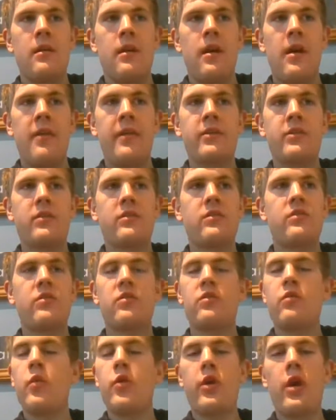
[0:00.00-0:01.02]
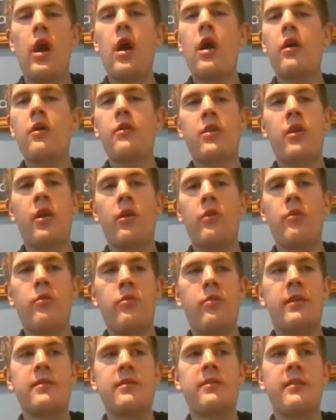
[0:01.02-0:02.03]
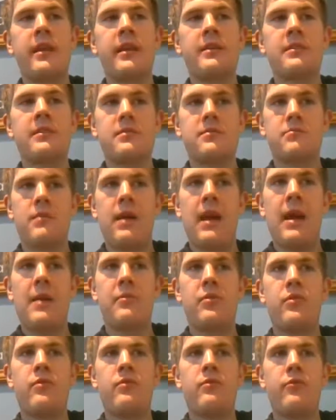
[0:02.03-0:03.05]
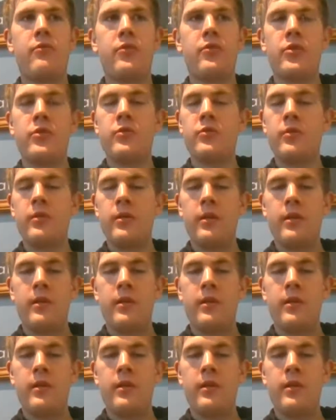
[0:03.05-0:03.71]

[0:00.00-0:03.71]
I think, just to work hard. These things happen through